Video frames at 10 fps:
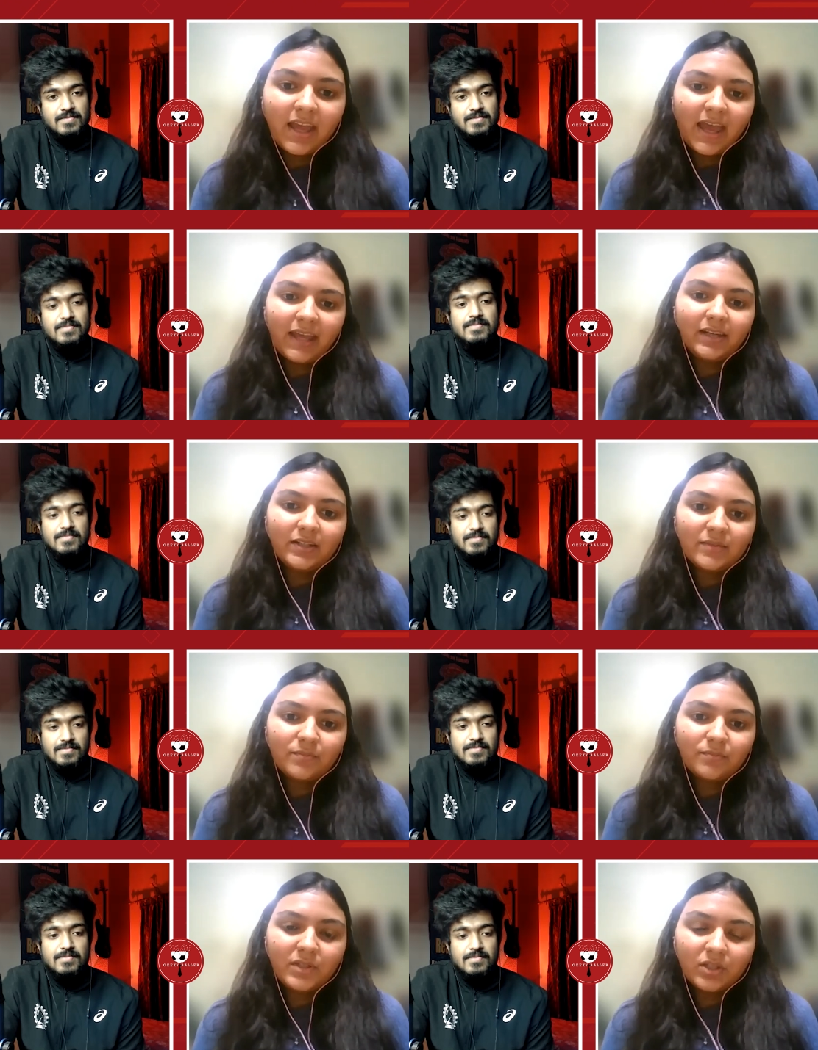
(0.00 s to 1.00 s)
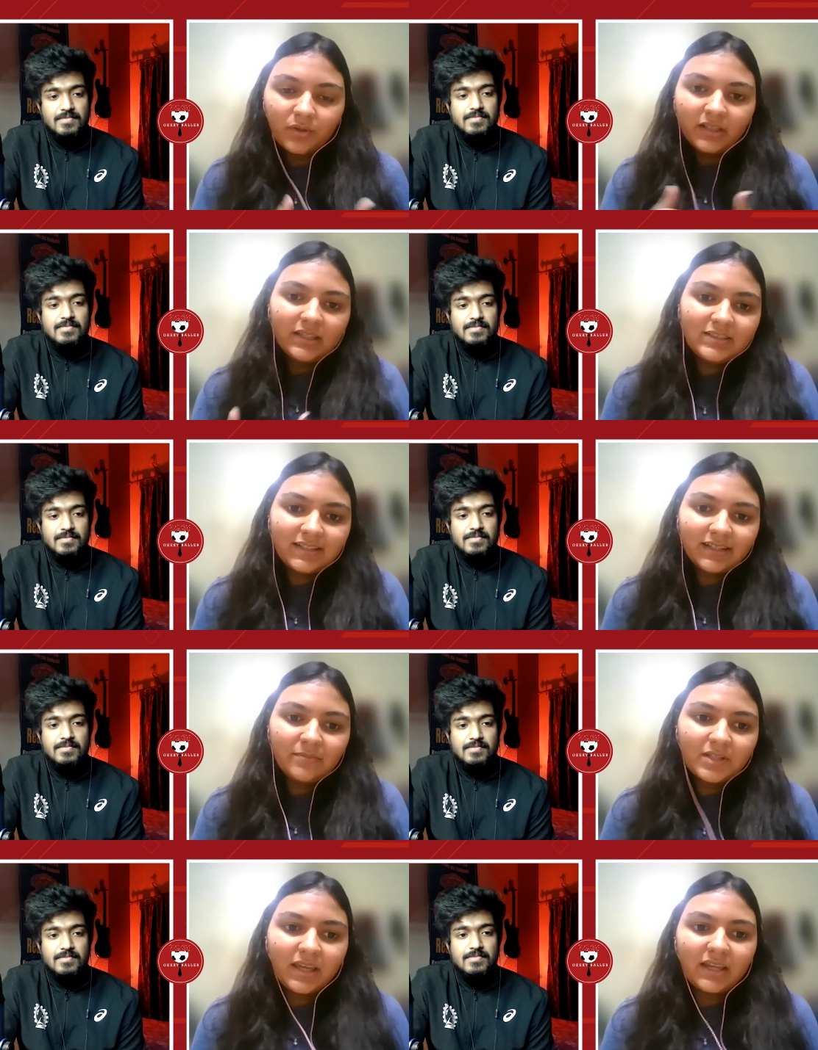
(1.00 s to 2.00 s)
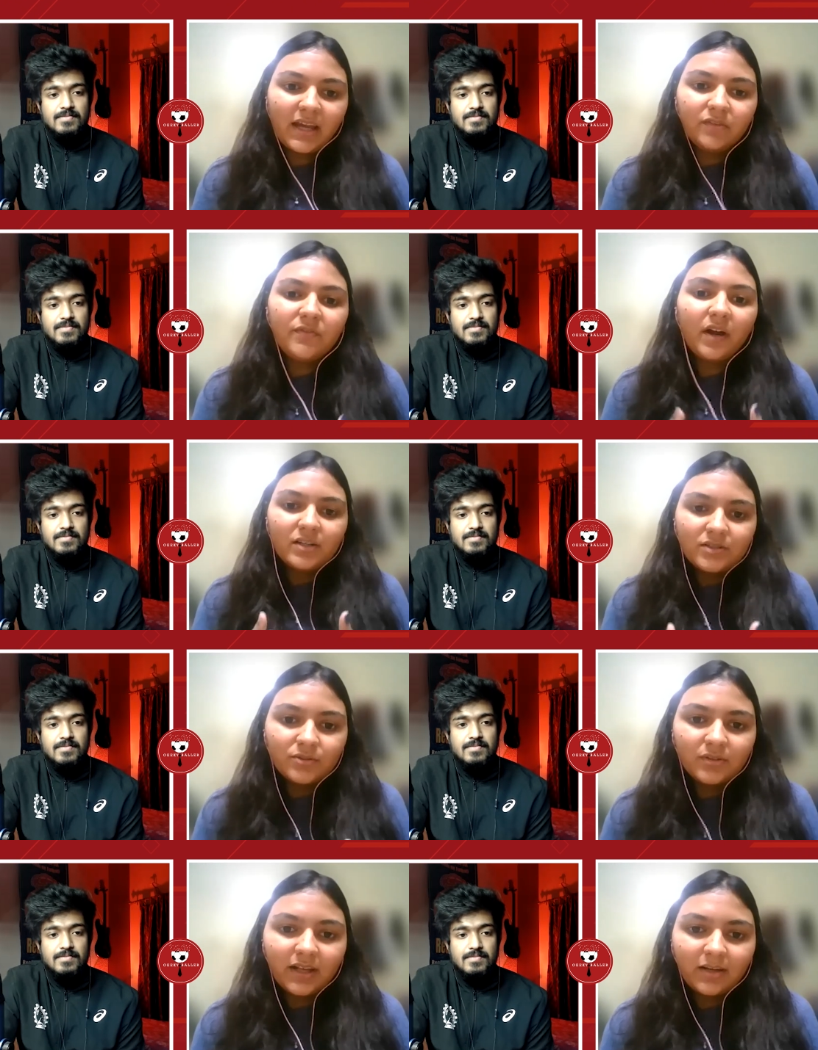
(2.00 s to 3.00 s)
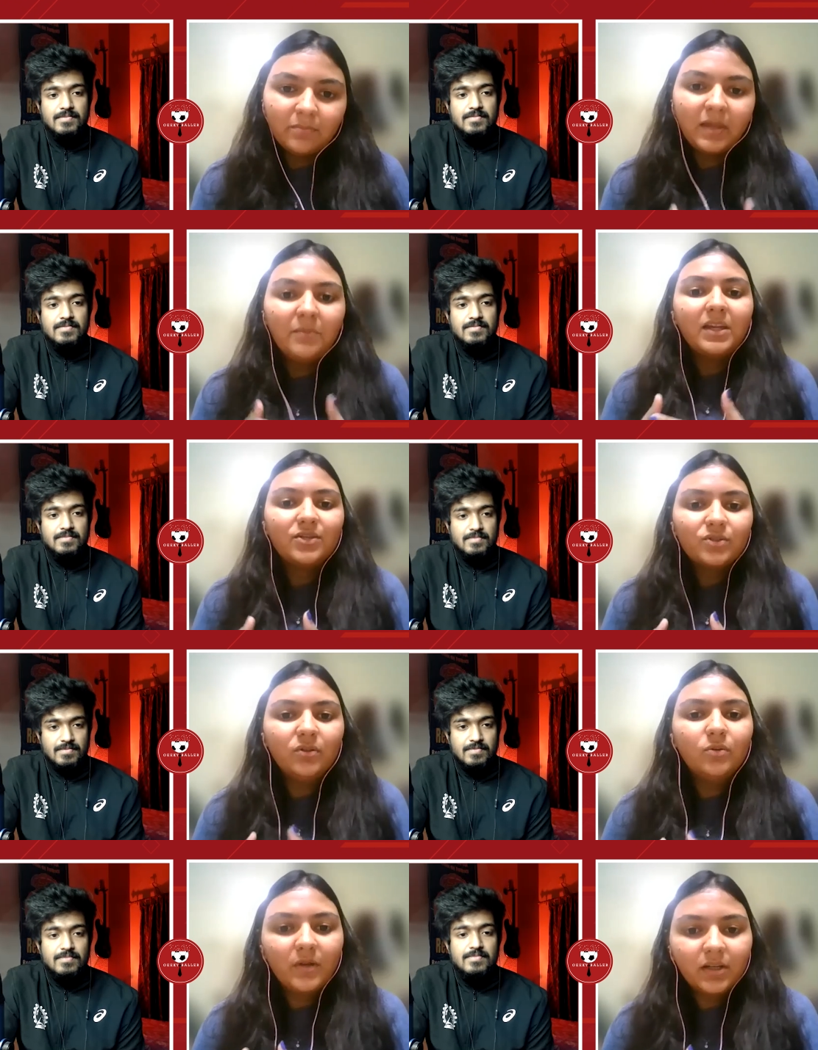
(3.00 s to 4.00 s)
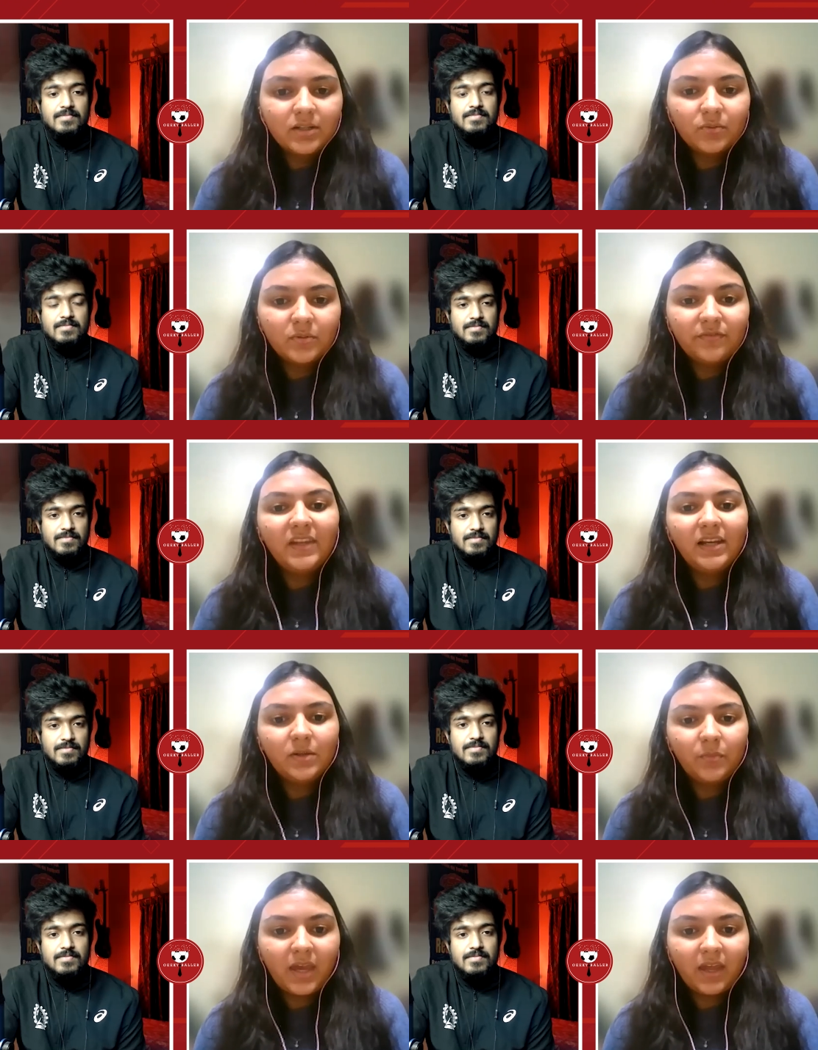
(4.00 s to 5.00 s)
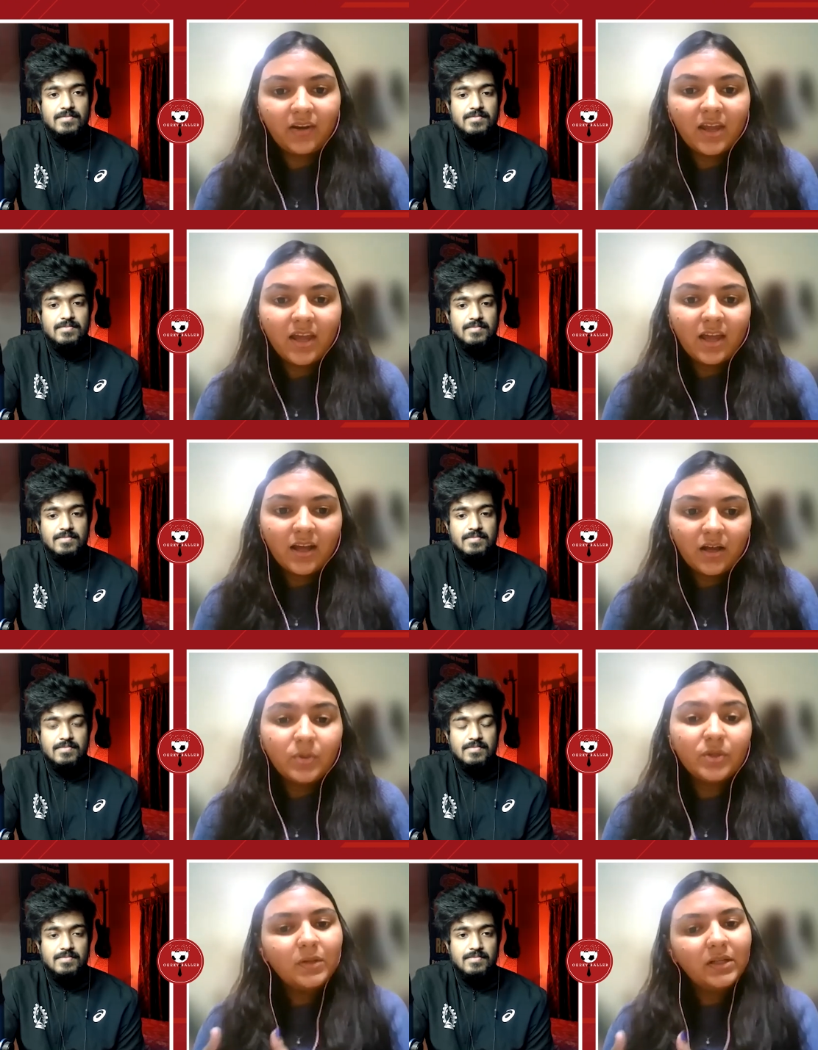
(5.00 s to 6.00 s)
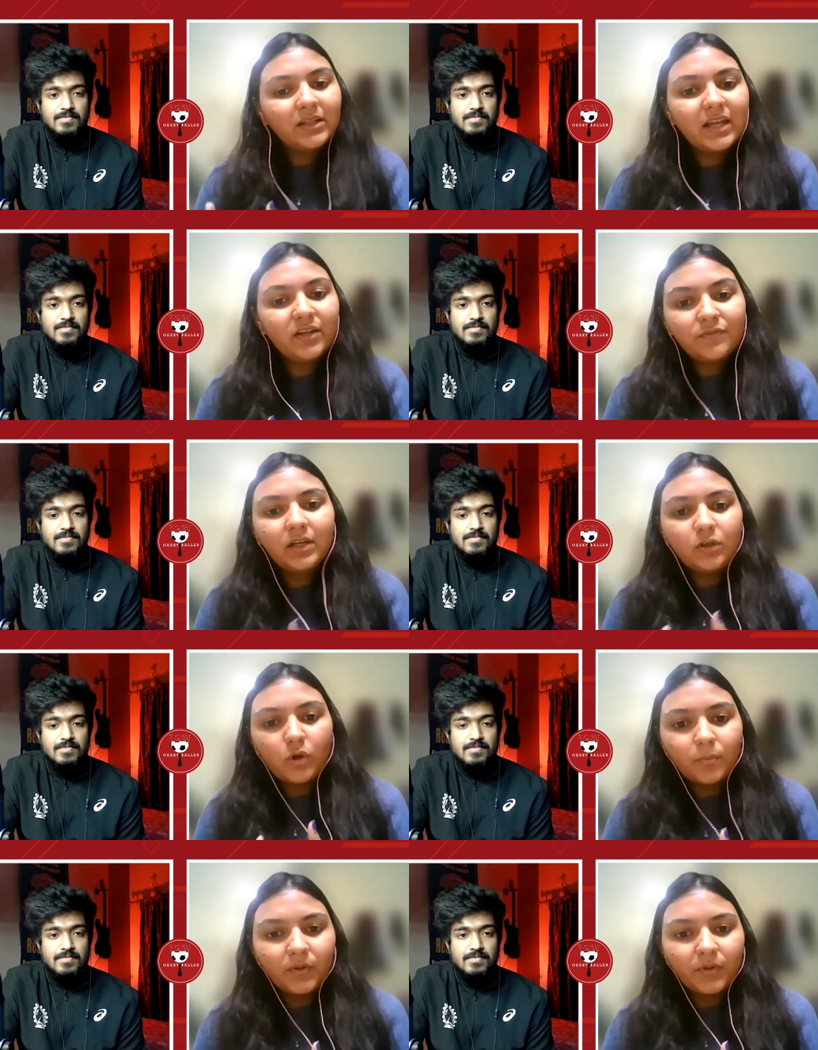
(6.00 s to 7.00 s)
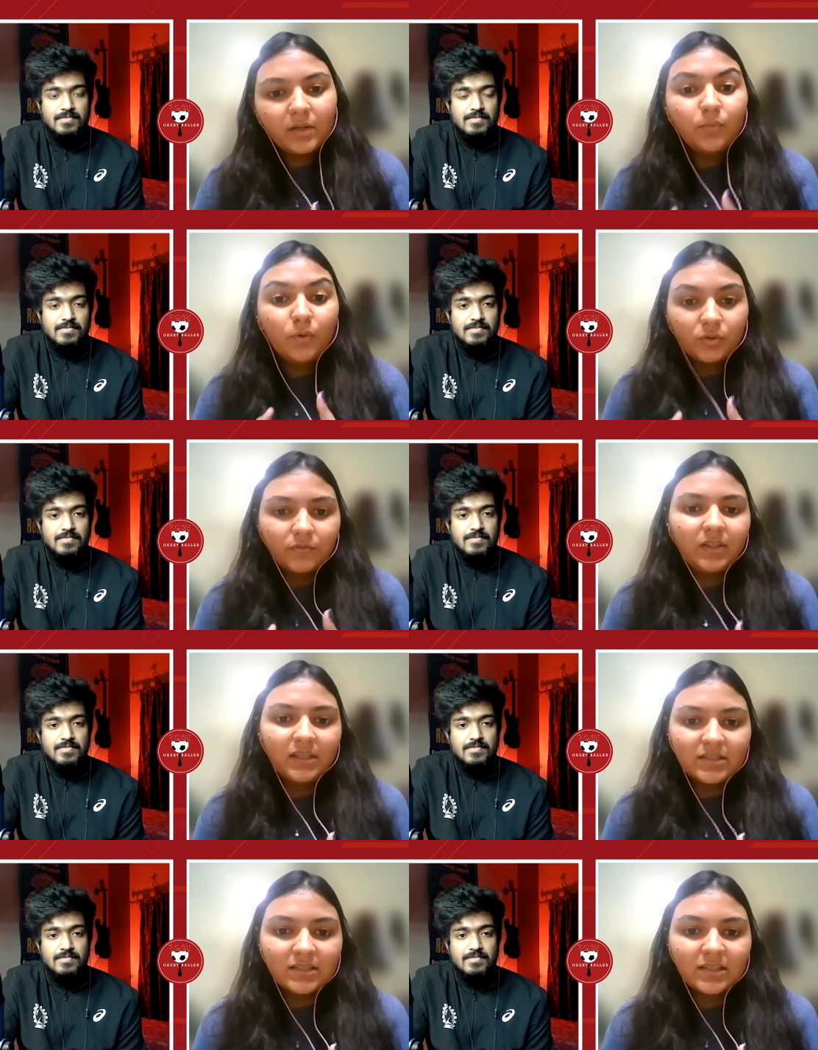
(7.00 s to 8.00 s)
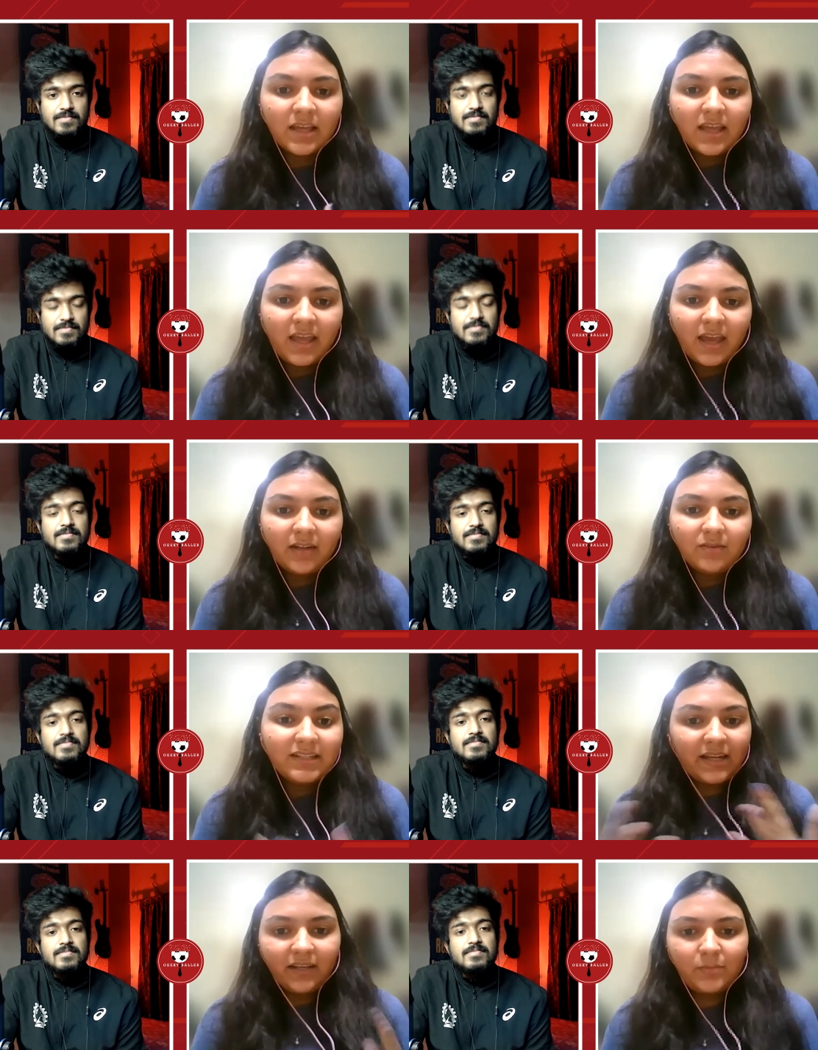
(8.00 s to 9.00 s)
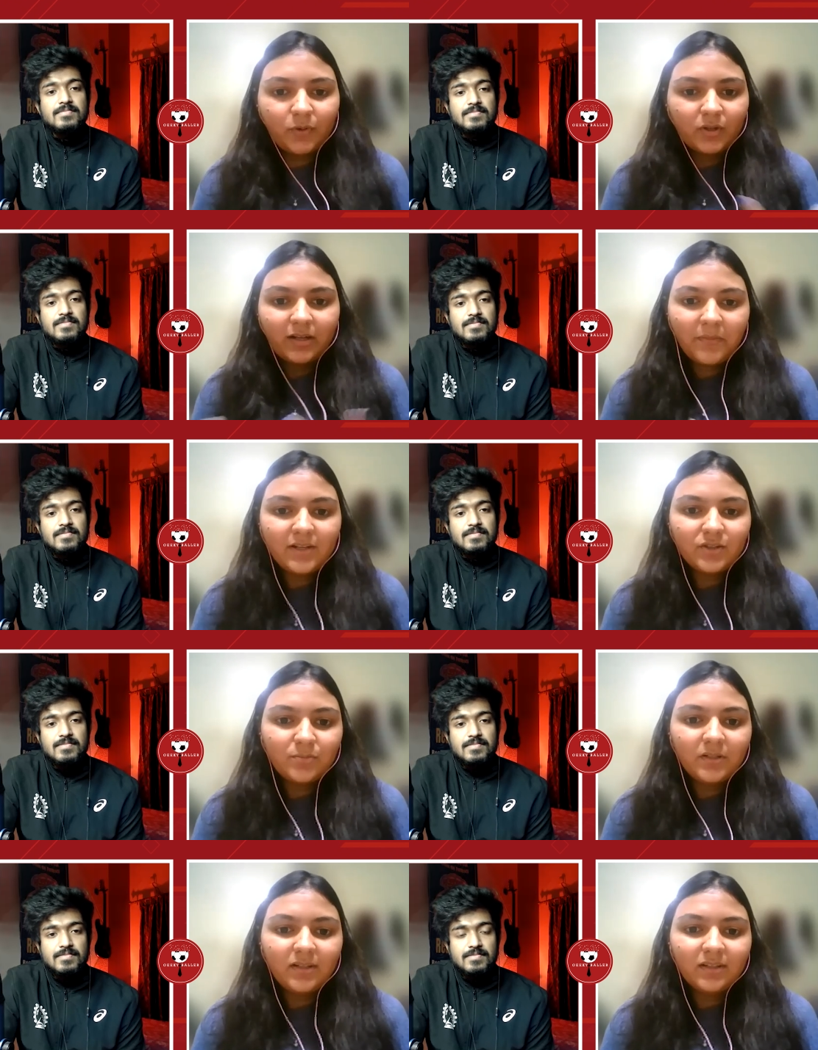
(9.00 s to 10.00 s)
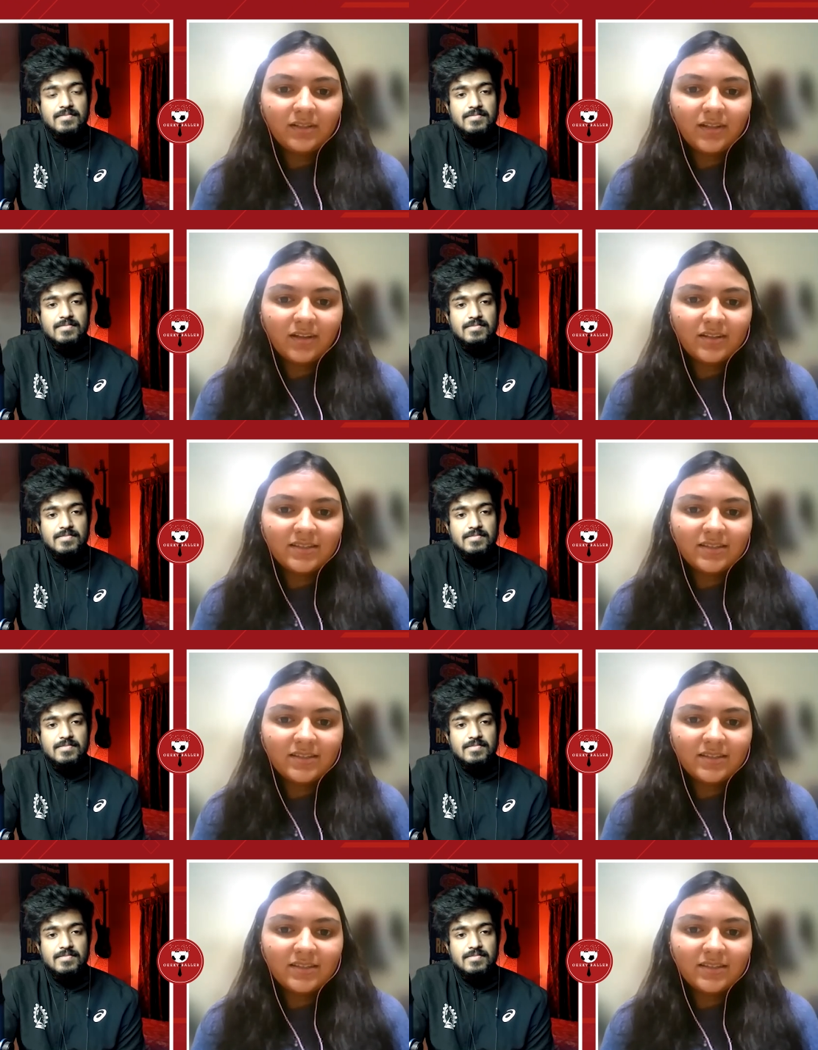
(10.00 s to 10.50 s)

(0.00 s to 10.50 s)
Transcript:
Speaker 1: And during these times i kind of understood that maybe i should go into a field where uh, which will kind of incorporate both of these and technical program management uh,